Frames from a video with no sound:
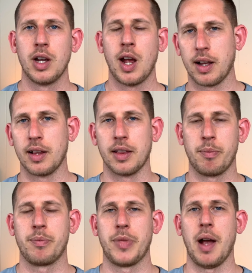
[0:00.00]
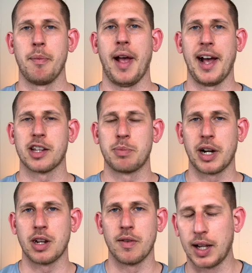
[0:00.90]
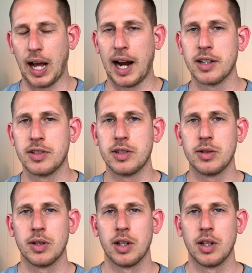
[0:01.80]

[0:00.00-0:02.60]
And that aspect of you guides you